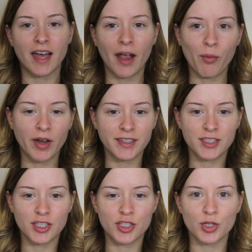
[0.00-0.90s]
I wanted
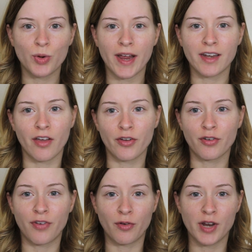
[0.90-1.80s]
to do another
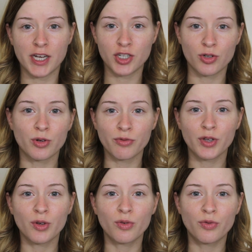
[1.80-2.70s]
foundation
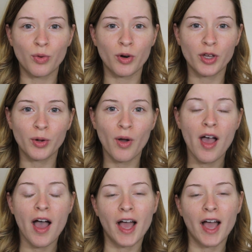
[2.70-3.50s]
review for you.